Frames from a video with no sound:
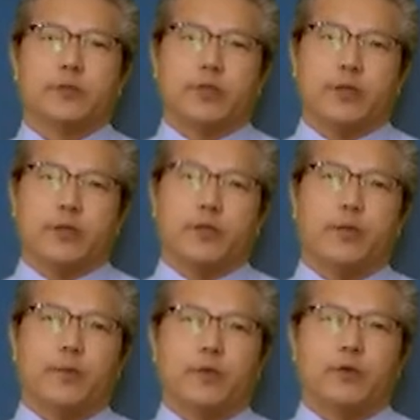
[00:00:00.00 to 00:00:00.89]
check the
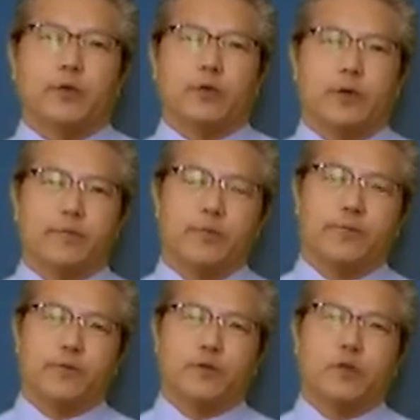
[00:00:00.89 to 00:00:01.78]
temperature of the
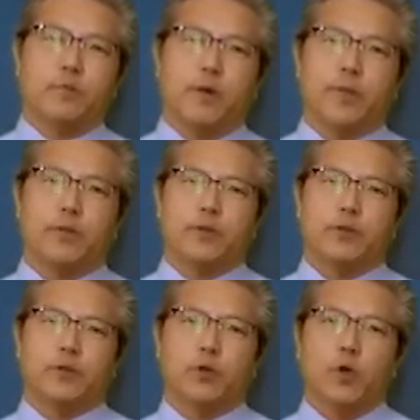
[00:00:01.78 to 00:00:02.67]
first compartment where the
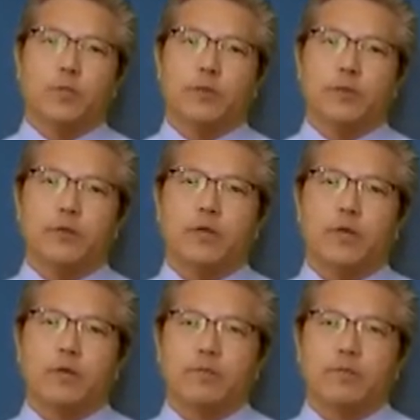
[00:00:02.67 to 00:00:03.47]
soap is.